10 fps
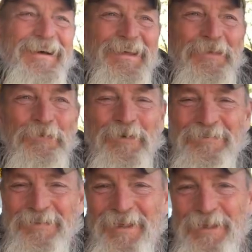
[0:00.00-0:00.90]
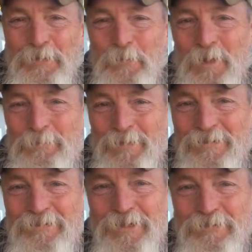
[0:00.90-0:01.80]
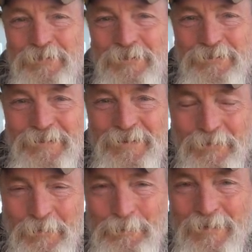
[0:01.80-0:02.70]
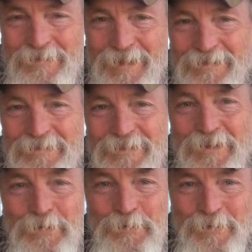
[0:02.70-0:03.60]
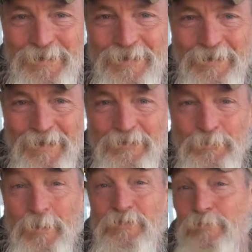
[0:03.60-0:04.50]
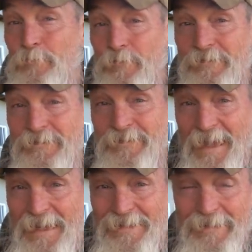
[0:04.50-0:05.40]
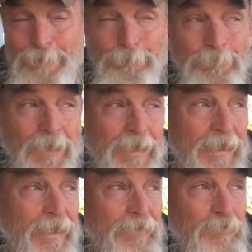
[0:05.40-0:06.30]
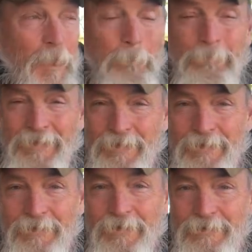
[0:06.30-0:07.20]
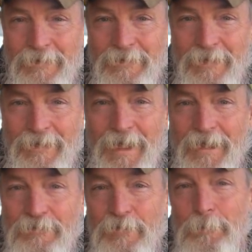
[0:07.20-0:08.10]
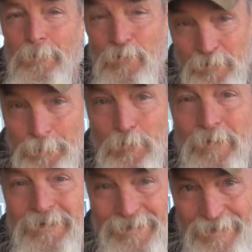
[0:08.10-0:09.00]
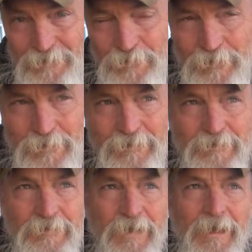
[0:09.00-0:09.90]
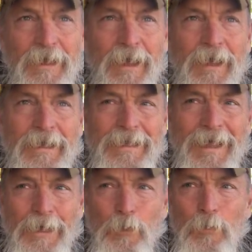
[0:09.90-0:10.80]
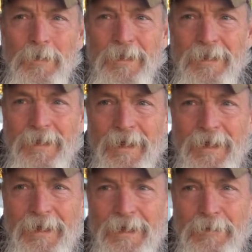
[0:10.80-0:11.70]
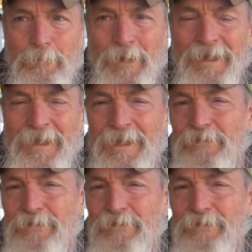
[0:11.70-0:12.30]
uh, he was a weapons sergeant, weapons NCO on a Special Forces A team. He's been there, done that, has multiple t-shirts. Not only that, but he